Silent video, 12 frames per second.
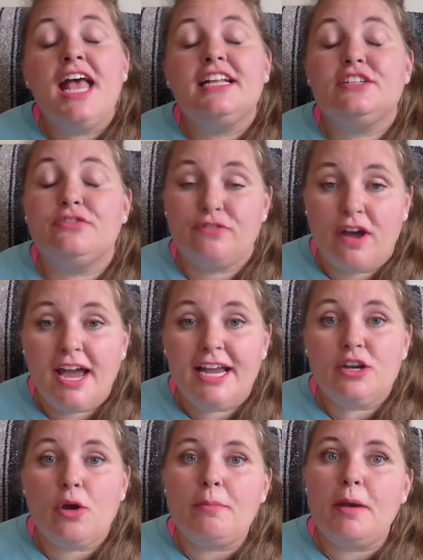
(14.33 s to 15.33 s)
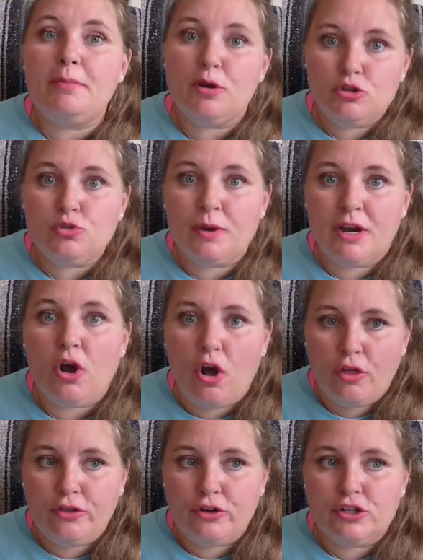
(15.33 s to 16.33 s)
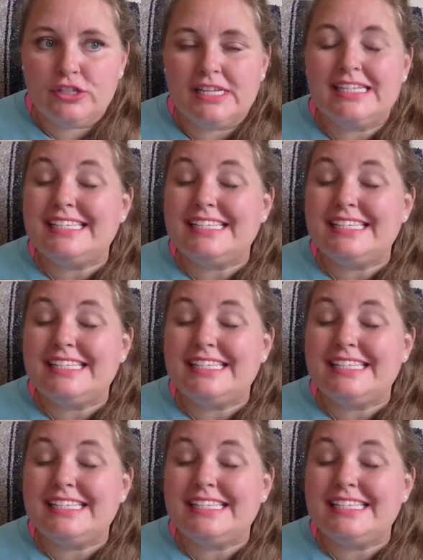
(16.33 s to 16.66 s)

to find my most read authors